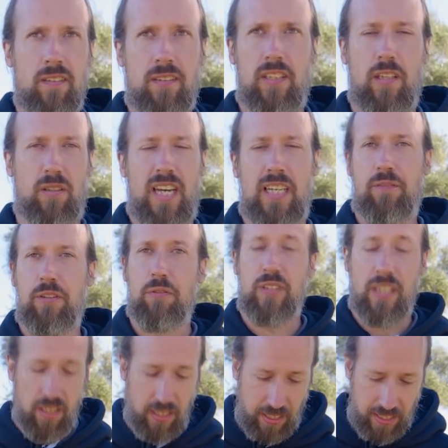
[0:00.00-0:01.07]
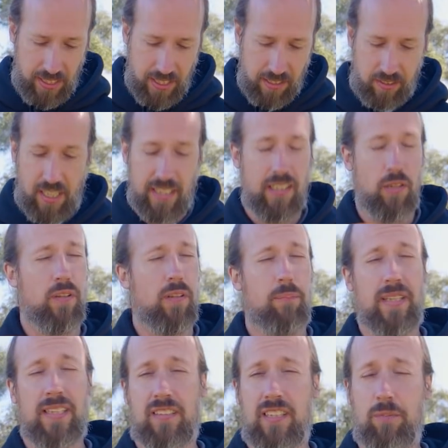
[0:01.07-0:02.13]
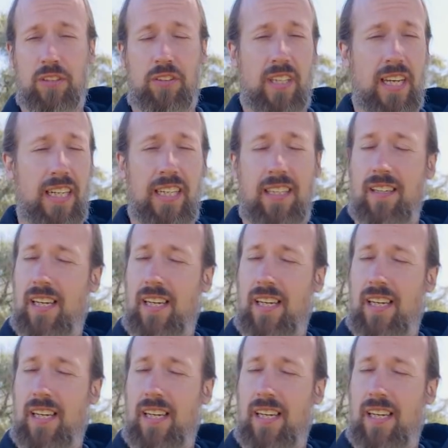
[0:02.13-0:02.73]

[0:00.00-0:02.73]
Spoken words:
you know, kind of a utility disc, I go with a Big Z machete.